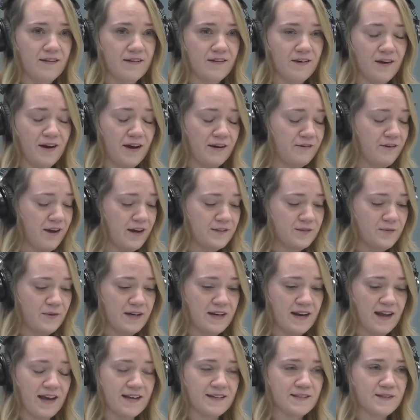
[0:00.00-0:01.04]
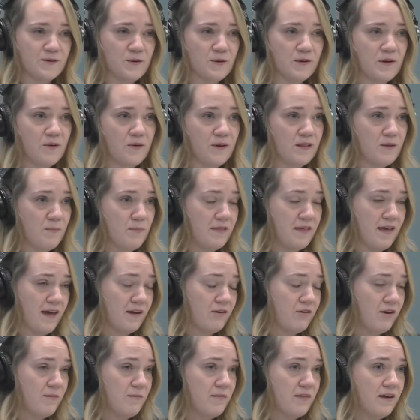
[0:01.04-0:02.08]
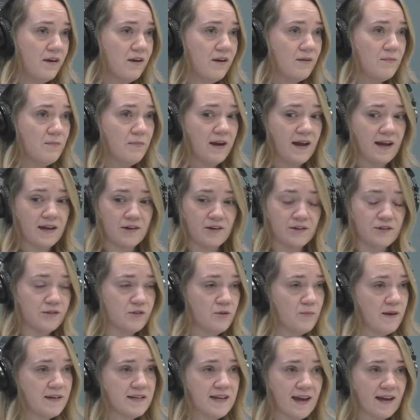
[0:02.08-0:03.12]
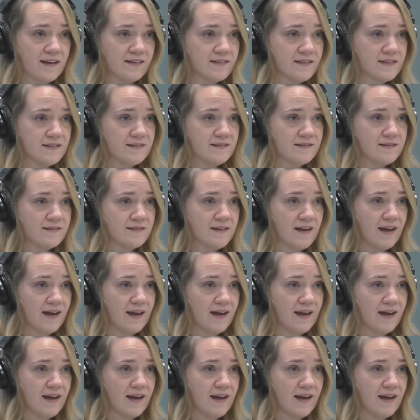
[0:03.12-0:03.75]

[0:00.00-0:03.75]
or I graduated high school knowing the Pythagorean theorem, but I couldn't do my taxes.